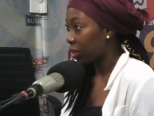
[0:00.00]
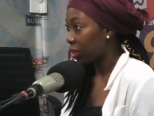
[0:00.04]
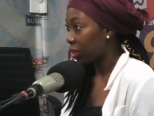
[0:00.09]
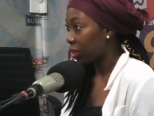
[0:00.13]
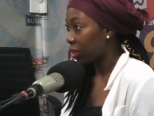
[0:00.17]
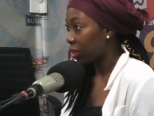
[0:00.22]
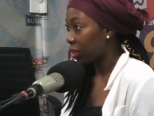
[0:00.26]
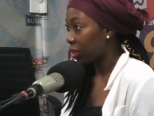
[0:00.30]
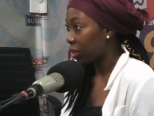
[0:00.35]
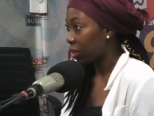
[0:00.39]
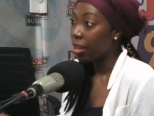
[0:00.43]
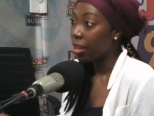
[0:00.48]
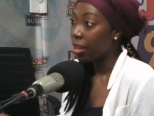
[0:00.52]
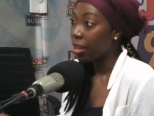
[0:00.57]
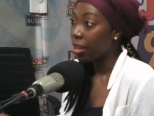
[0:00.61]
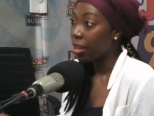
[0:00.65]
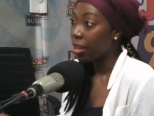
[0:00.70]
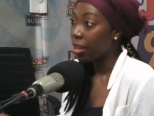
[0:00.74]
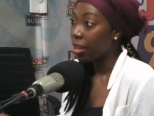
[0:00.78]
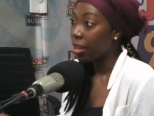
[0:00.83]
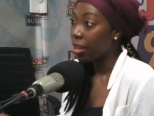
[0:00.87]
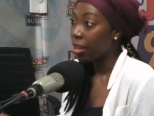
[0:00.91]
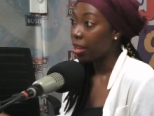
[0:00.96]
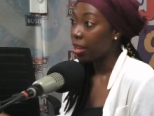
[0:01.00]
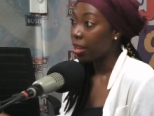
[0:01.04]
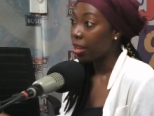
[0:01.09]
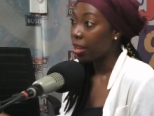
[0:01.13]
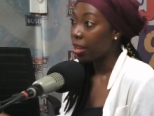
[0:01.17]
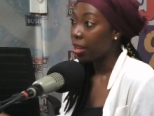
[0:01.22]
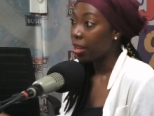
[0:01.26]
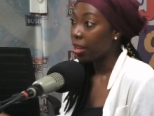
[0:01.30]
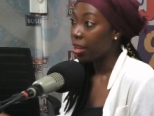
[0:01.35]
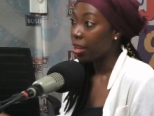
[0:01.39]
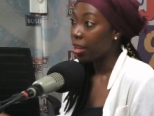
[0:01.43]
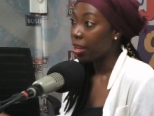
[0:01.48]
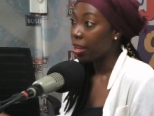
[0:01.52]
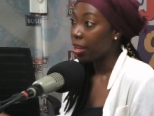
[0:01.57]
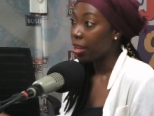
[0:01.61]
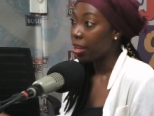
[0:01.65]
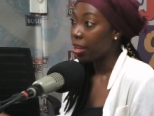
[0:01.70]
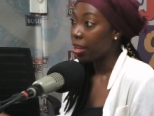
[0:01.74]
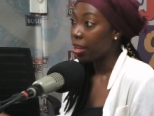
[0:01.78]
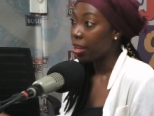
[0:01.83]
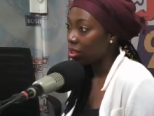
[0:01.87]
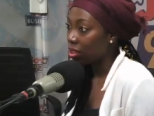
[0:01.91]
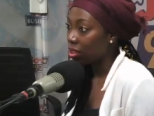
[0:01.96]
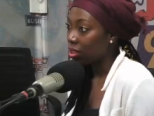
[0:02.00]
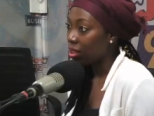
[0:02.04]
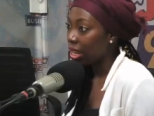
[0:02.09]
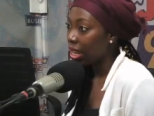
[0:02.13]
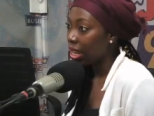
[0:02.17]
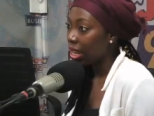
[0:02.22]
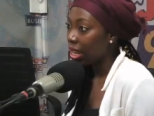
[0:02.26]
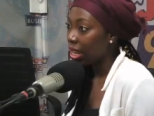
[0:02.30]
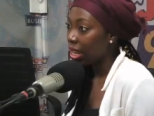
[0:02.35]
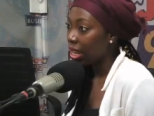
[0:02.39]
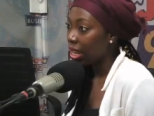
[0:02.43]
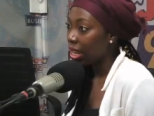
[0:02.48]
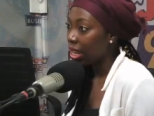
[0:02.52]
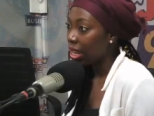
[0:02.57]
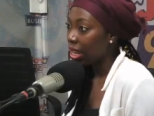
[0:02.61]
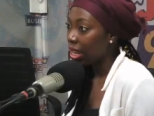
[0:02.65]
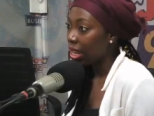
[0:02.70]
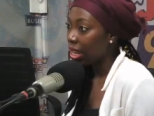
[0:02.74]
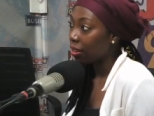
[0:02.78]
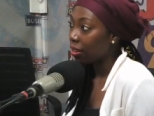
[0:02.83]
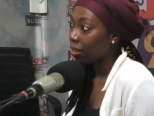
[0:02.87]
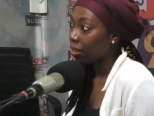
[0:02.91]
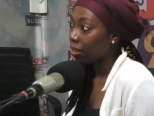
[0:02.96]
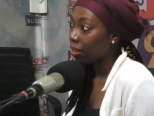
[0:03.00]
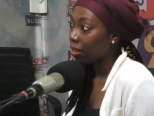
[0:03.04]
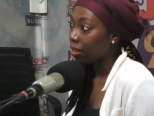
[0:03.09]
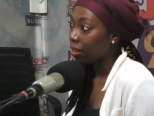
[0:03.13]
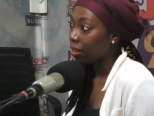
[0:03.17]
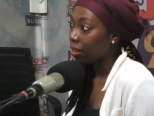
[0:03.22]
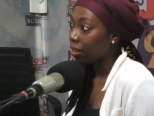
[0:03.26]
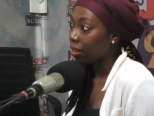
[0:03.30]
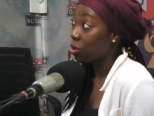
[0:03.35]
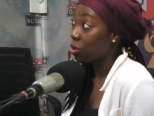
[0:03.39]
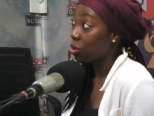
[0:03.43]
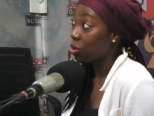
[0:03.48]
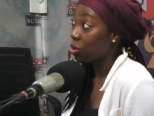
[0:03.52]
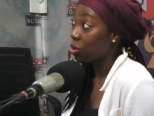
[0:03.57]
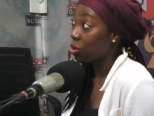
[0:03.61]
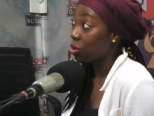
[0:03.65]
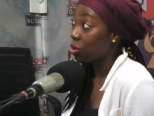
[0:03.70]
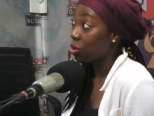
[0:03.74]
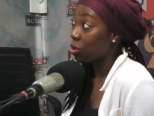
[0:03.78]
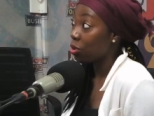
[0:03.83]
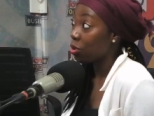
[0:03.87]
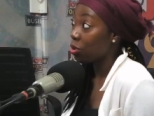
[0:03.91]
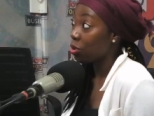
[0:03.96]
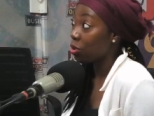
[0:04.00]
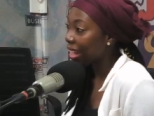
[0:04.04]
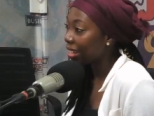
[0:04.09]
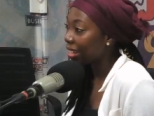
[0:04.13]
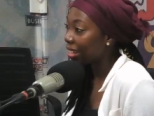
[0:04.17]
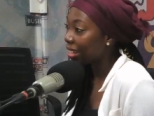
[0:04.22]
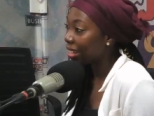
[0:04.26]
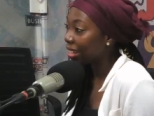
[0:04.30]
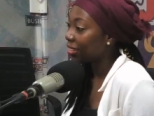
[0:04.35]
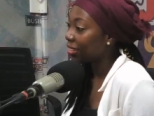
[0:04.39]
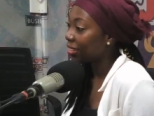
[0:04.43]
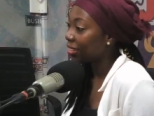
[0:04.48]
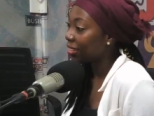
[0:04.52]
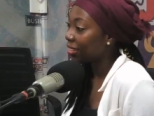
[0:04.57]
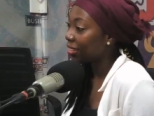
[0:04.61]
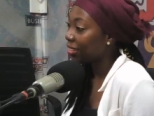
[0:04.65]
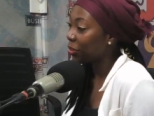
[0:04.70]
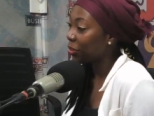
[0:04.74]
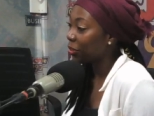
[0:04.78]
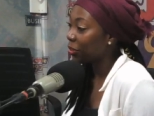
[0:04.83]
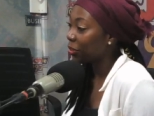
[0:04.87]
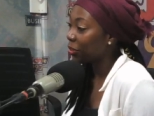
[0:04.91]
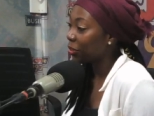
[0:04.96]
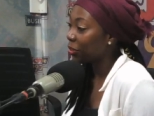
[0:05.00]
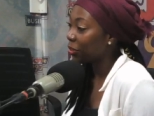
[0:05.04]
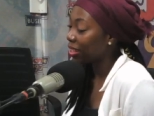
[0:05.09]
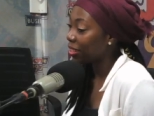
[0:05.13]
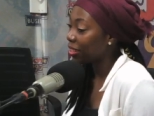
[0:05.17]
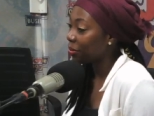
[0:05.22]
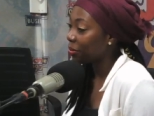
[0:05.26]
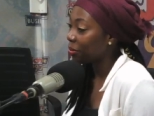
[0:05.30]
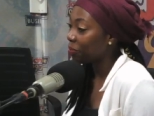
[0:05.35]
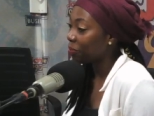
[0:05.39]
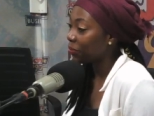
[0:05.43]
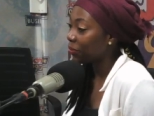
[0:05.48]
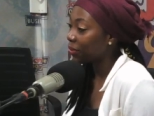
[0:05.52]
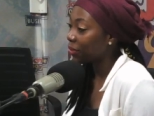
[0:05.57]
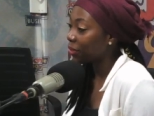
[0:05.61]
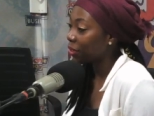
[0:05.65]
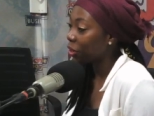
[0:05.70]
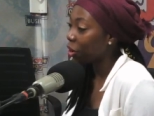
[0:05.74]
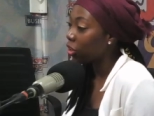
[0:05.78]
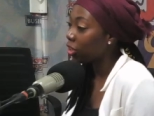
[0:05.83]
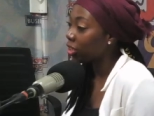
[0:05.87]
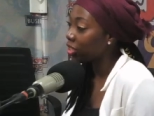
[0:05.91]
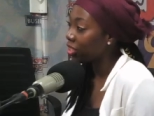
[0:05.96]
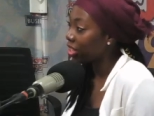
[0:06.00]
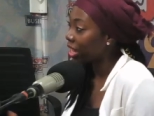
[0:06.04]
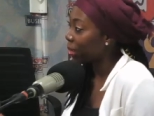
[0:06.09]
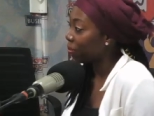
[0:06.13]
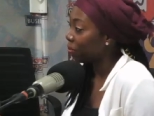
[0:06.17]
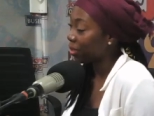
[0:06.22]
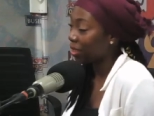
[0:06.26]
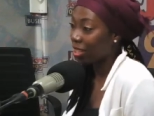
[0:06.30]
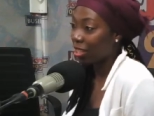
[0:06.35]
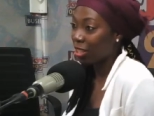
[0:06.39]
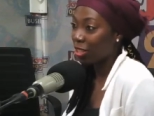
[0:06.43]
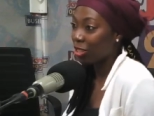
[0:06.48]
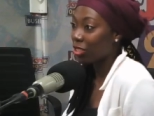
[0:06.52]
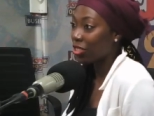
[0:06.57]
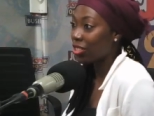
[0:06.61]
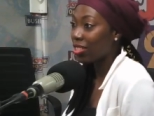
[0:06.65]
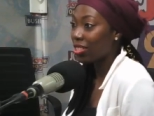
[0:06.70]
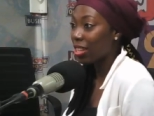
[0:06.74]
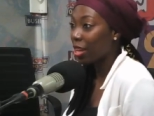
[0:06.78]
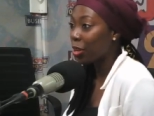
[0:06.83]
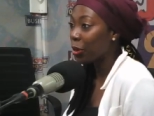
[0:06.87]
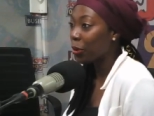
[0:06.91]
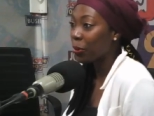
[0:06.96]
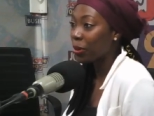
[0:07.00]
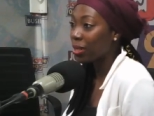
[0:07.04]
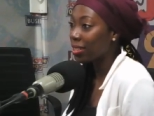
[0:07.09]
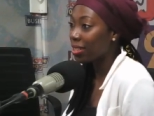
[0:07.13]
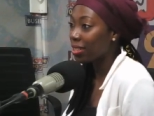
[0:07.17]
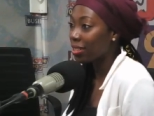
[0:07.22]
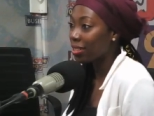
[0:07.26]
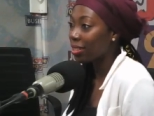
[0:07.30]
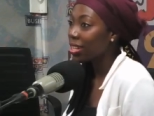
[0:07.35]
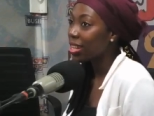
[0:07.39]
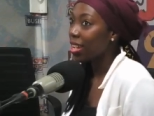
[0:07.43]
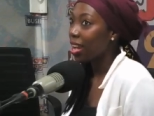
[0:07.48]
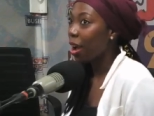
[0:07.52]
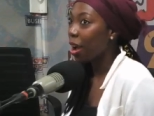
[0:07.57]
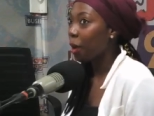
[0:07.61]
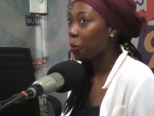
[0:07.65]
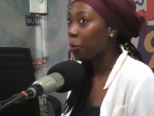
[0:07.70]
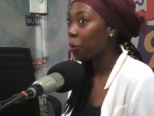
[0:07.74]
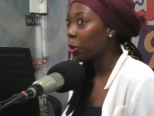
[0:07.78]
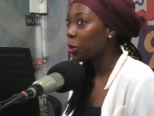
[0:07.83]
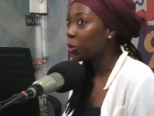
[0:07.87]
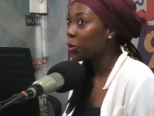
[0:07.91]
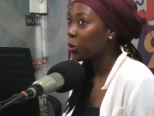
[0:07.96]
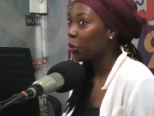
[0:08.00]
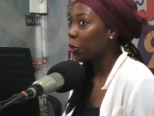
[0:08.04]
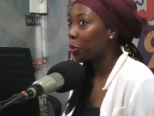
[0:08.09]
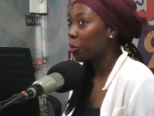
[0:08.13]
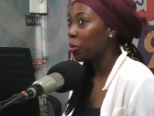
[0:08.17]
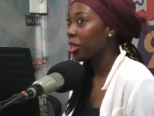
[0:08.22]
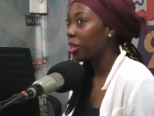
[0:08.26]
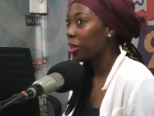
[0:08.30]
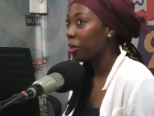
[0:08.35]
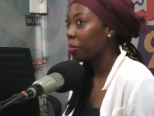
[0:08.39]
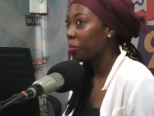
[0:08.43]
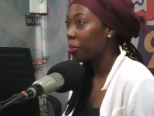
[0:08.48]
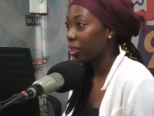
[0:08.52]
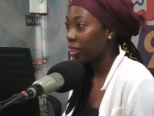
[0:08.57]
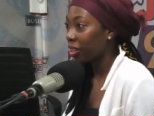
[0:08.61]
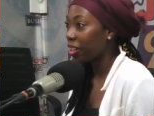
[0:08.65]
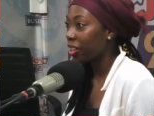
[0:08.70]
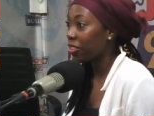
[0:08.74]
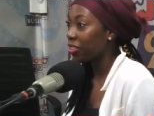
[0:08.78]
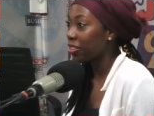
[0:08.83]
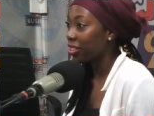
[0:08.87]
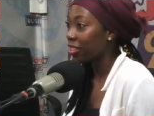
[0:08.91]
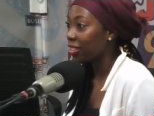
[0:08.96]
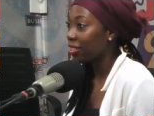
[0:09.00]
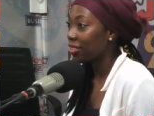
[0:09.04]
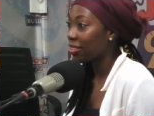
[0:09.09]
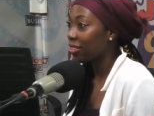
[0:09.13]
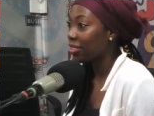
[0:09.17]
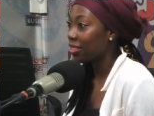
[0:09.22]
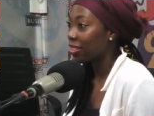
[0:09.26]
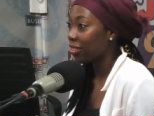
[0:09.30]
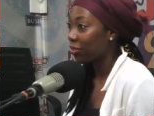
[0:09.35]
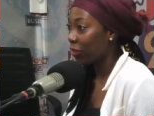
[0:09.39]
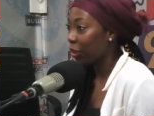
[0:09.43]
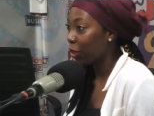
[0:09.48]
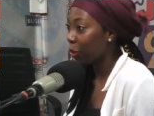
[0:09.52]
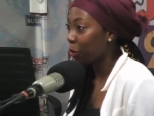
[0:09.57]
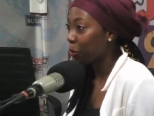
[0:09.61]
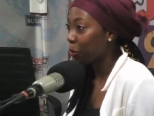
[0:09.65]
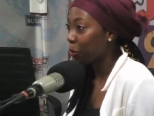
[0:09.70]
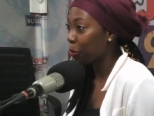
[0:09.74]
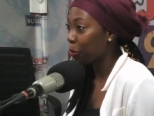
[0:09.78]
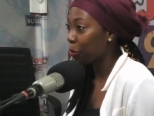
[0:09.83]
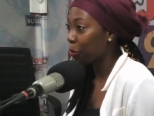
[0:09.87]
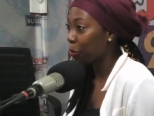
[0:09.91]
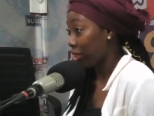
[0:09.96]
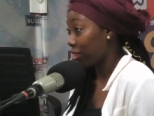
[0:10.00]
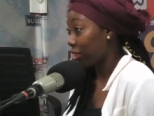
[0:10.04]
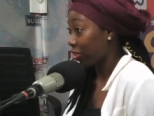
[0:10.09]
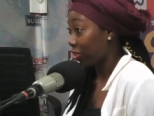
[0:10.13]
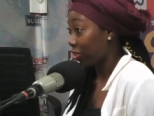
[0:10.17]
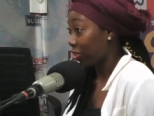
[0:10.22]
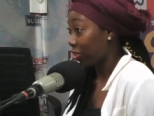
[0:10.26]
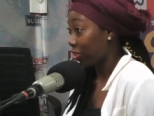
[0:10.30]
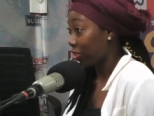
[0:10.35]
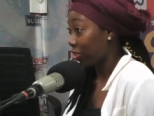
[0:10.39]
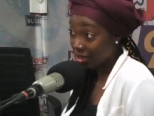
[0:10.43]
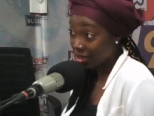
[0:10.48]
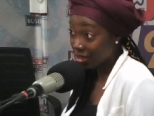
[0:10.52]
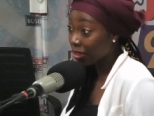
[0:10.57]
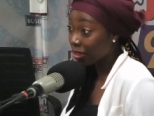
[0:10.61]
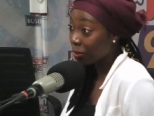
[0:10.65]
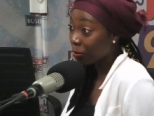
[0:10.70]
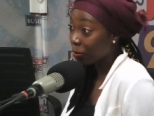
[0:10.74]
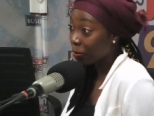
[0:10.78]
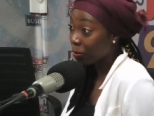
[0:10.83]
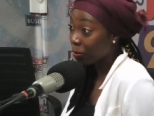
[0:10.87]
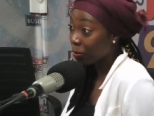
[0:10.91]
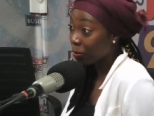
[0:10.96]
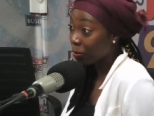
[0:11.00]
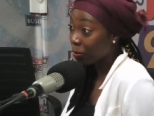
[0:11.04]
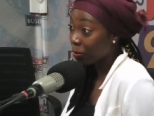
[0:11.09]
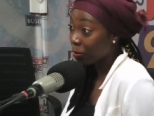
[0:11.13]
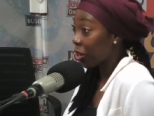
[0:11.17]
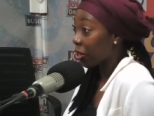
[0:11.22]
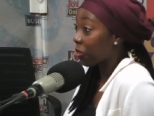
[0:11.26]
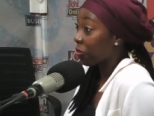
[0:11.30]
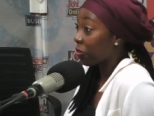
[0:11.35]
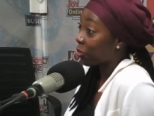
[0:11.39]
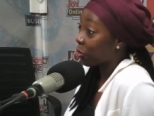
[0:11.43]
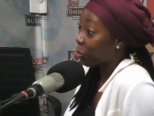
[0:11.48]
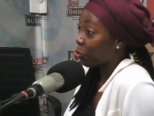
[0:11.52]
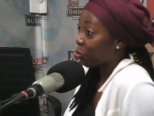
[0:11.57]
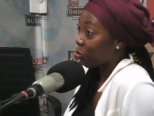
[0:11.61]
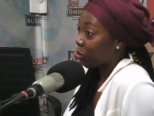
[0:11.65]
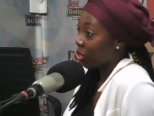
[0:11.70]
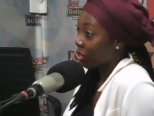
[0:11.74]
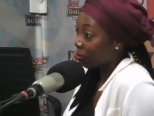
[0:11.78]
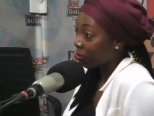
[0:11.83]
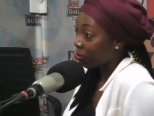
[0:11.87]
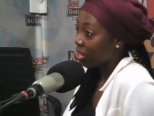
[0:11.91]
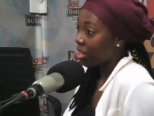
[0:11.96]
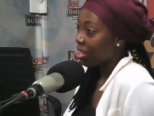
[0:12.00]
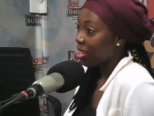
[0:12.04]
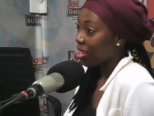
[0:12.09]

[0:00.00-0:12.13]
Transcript: I absorbed that information. And the dream that I had, even in my um, college applications, I always said, I want to open up a career development center. And it's still a big part of the dream.